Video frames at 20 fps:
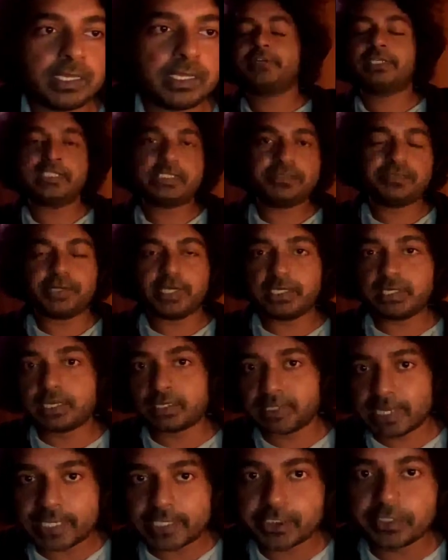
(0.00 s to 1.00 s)
First of all,
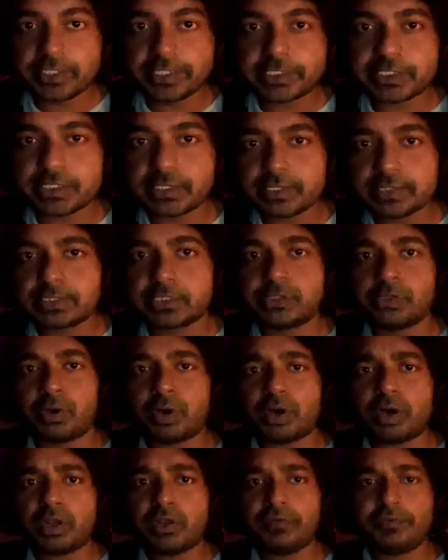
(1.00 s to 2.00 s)
congratulations to
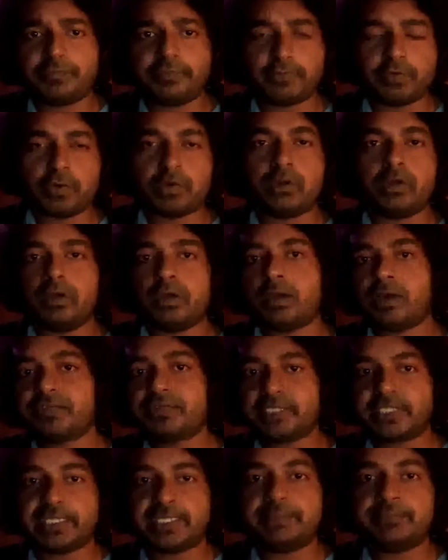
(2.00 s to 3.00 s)
all four of
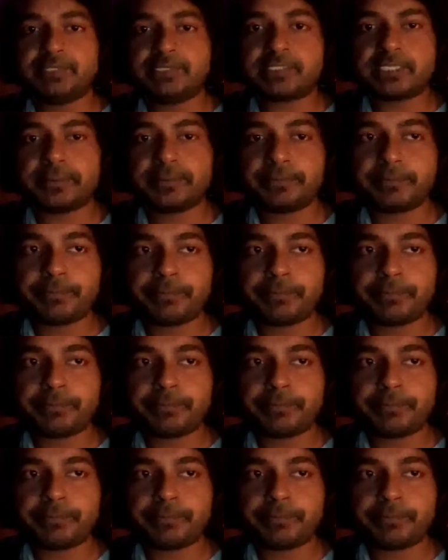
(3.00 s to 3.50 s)
the teams.